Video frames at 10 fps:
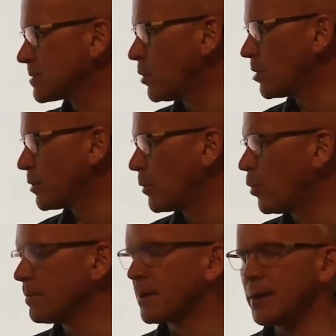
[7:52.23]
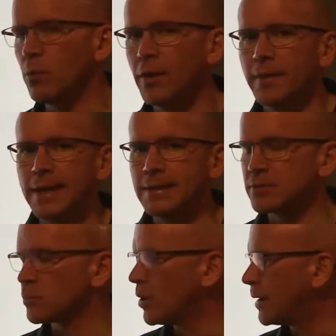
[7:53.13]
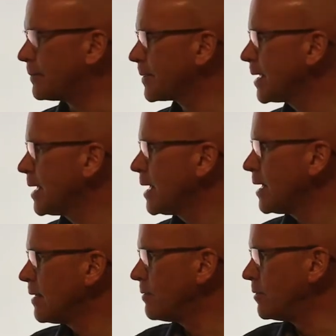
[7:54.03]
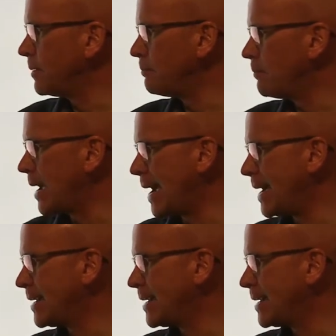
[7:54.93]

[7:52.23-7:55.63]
and multiply 1 by 1. That is 1. Then add